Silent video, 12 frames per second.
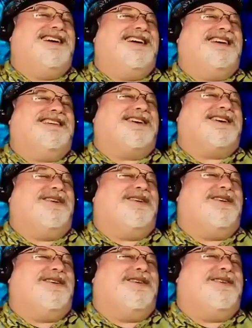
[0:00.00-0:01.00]

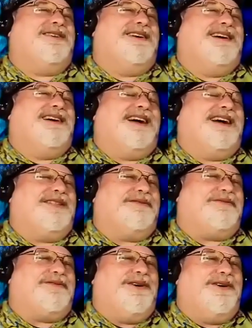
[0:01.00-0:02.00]
so I get on
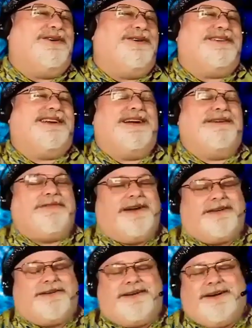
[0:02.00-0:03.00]
the phone and I'm
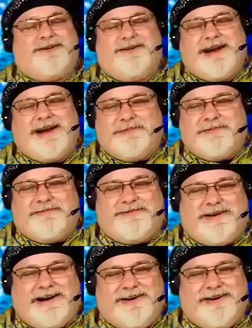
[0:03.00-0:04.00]
like, oh crap, I'm
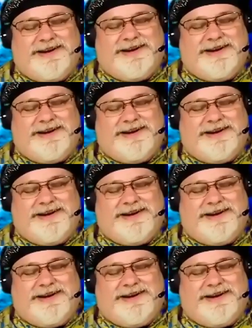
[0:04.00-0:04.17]
fired.